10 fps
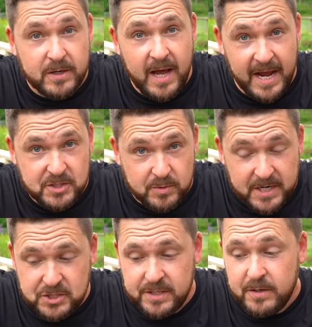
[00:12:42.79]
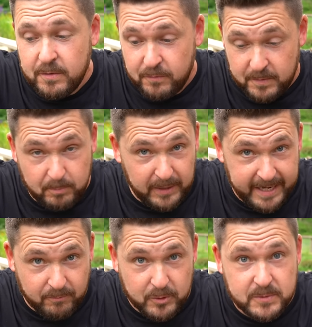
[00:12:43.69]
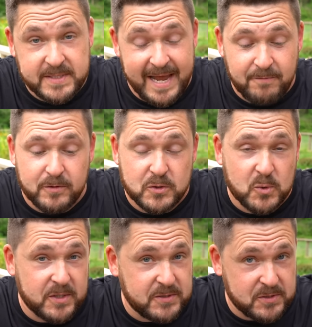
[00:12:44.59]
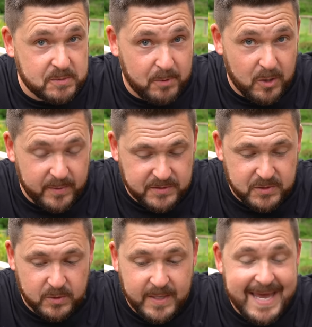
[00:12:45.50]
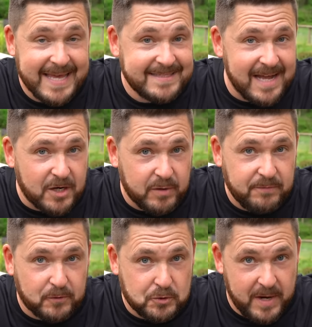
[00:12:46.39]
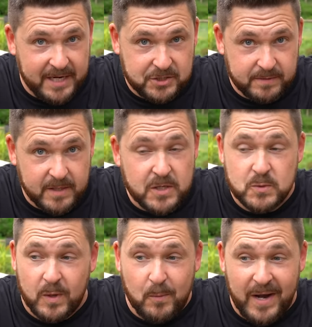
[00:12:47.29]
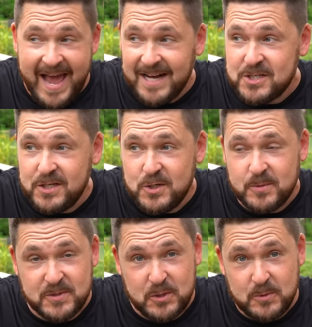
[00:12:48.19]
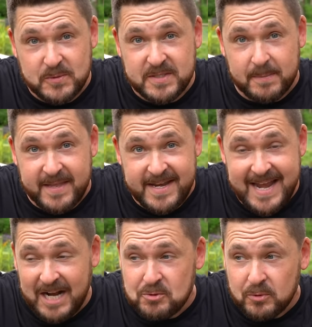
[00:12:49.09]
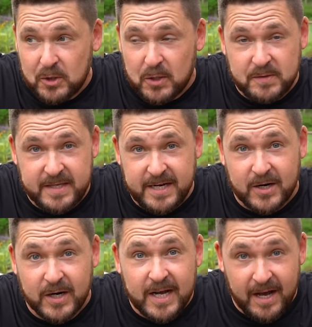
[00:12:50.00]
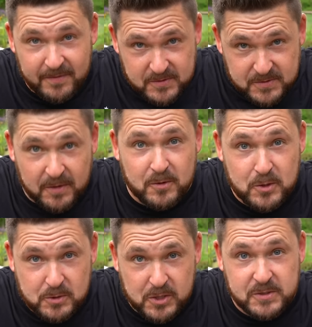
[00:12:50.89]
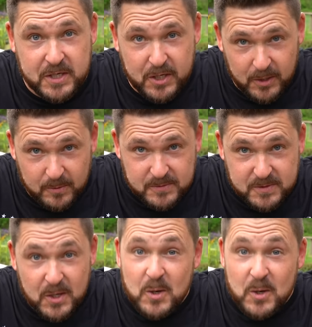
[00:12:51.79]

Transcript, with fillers: hydration, for the plant roots, and for the tortoises to burrow into, it's not great for traction. So what I wanna actually do is use some of the natural earth here on the southern New Jersey coast,